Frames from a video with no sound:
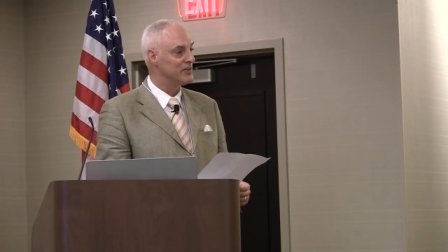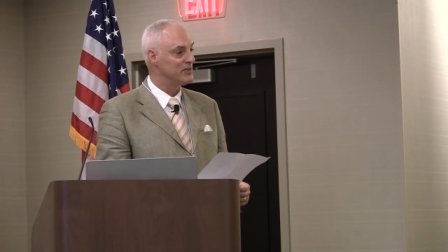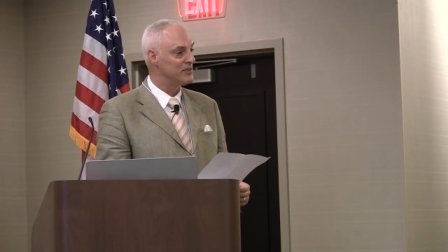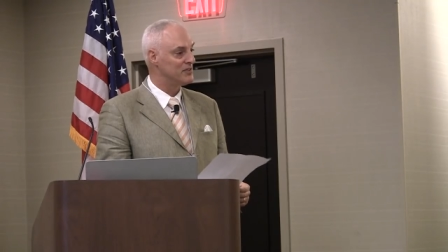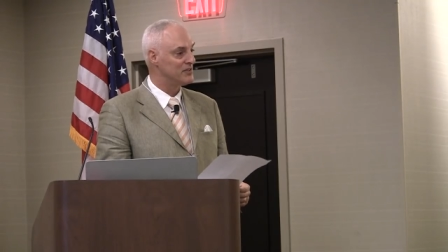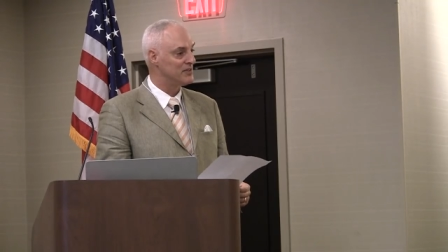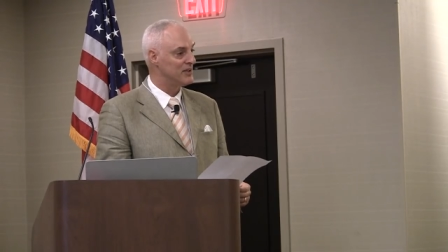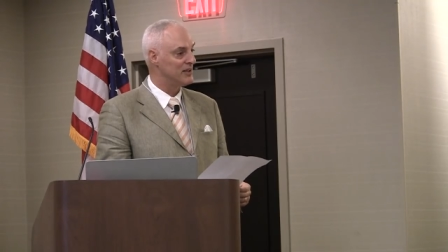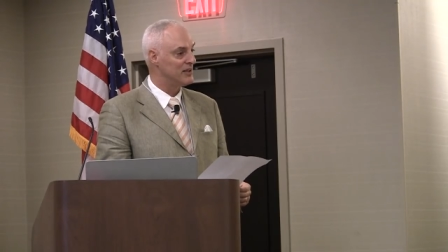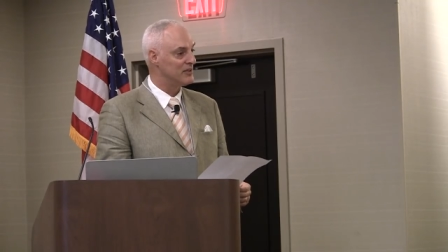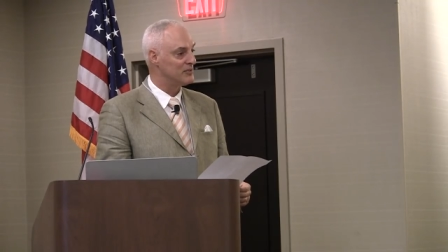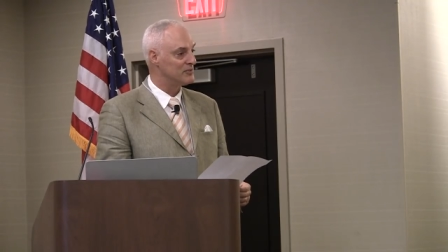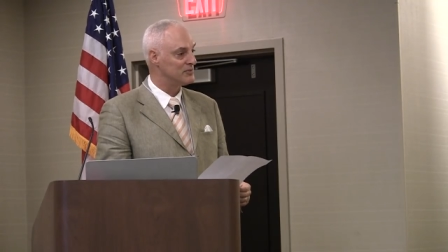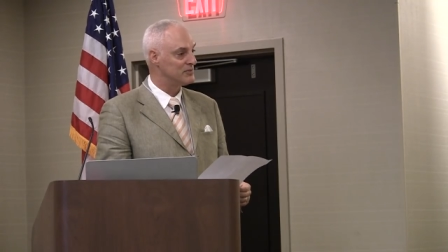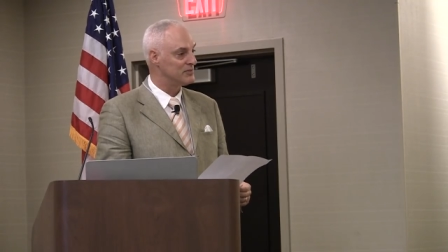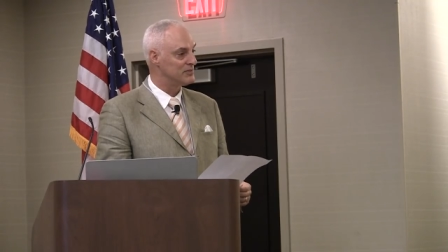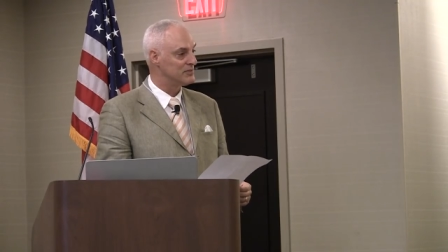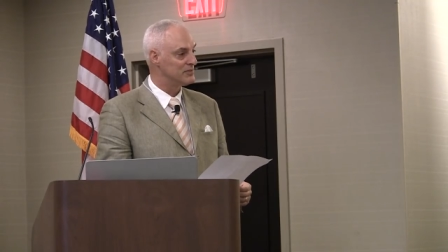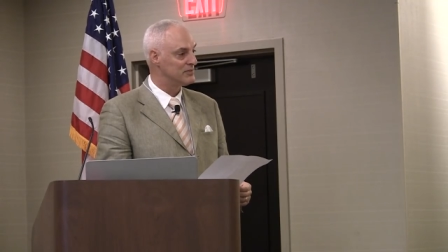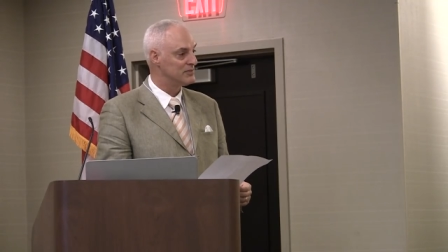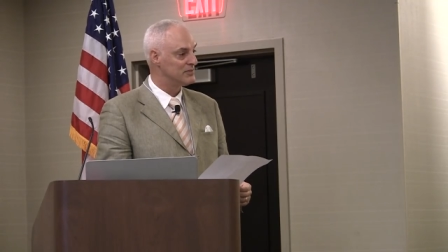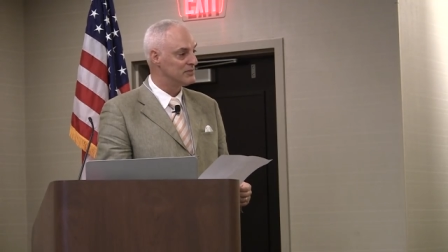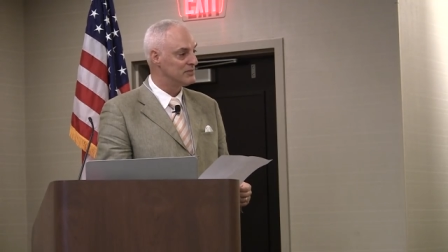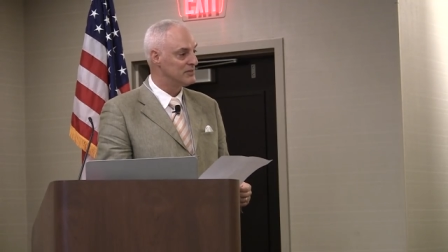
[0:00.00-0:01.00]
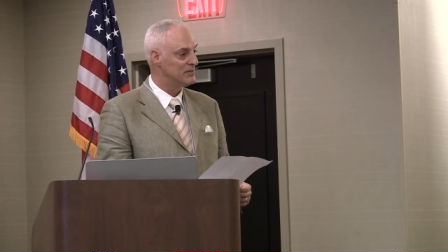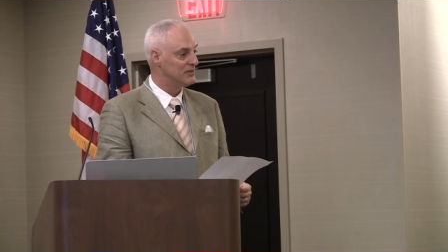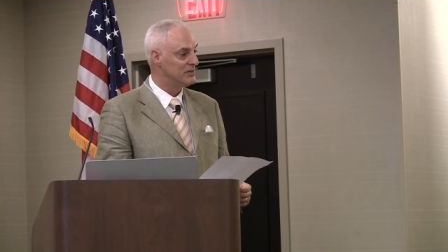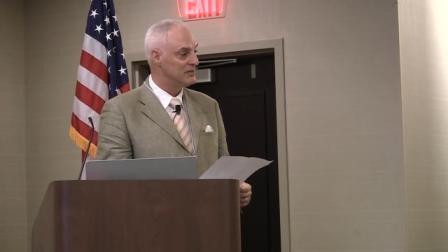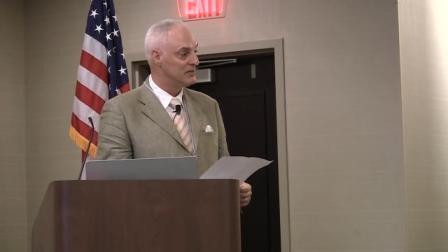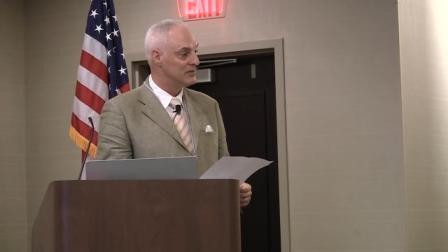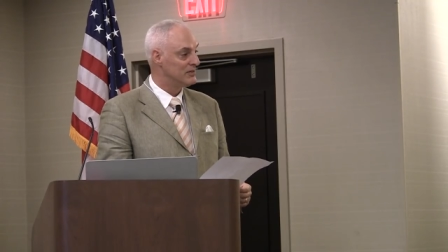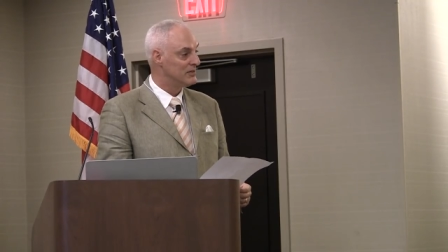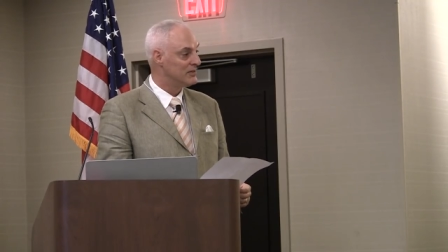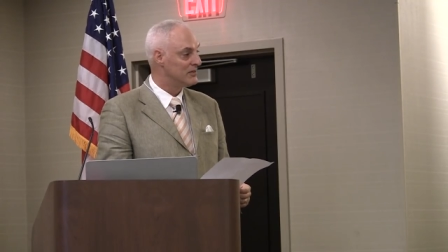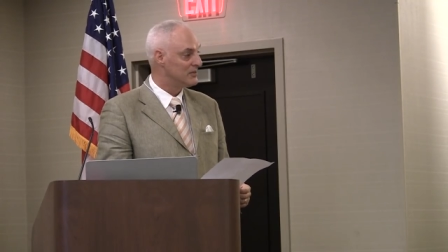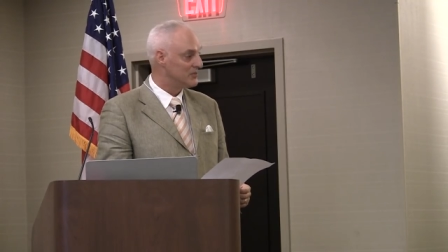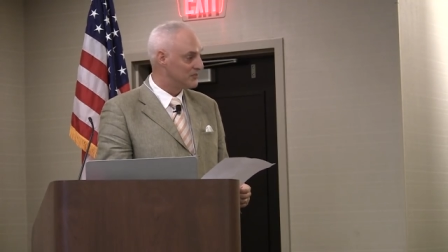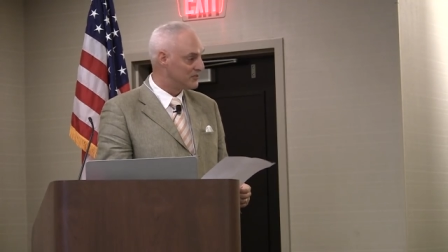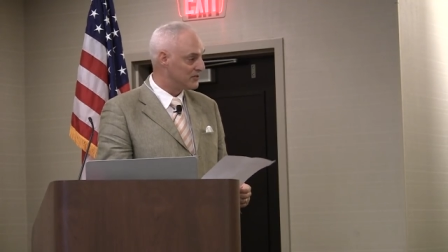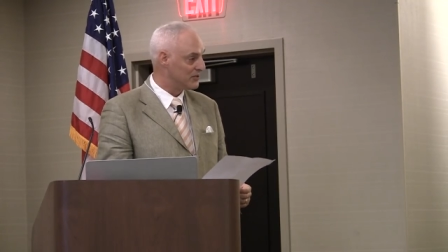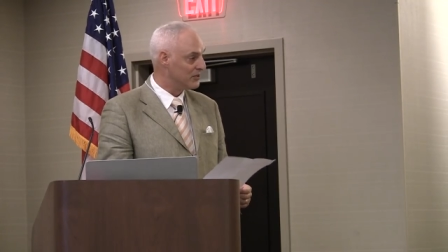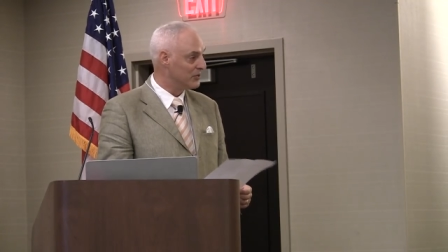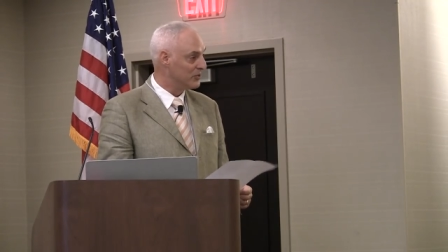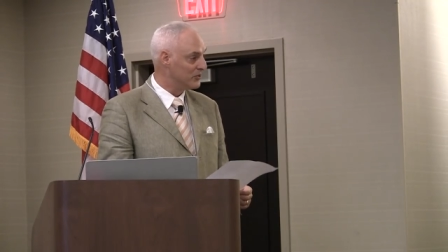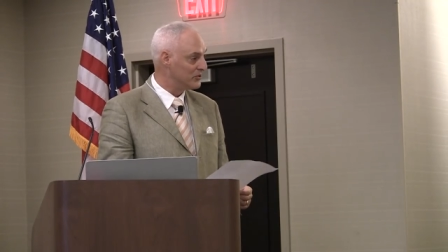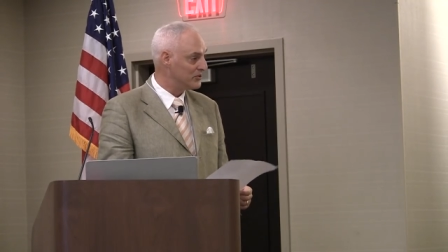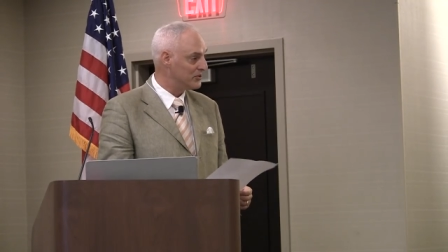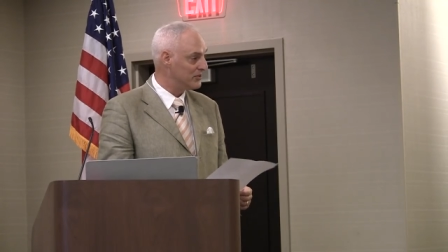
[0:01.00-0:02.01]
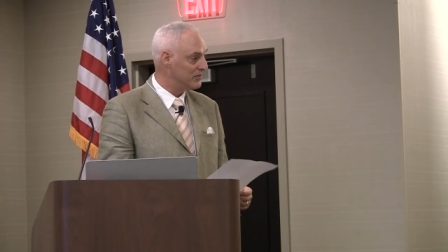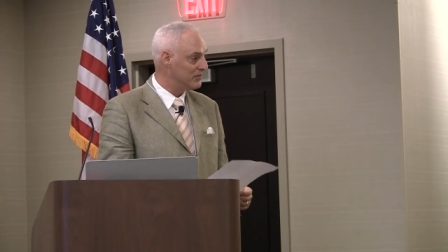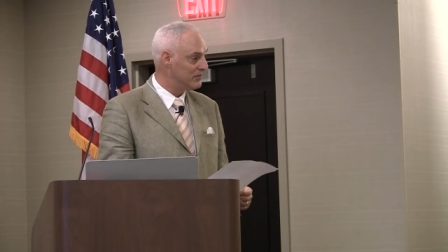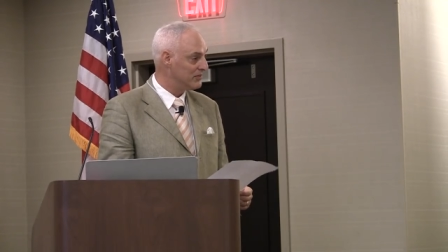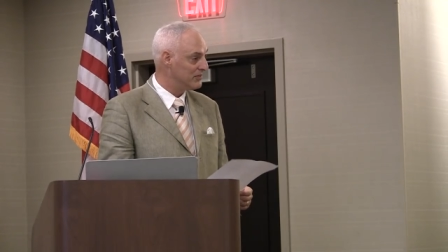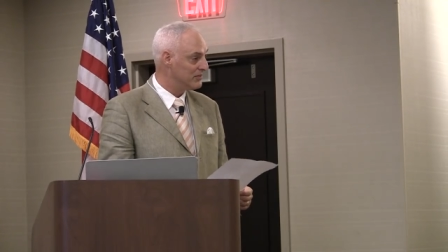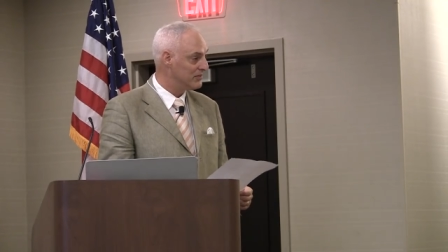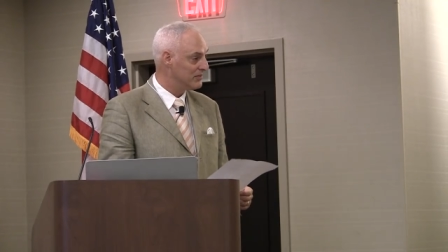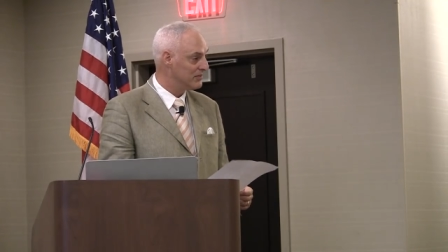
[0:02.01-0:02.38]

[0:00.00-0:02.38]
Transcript: itself. Solution?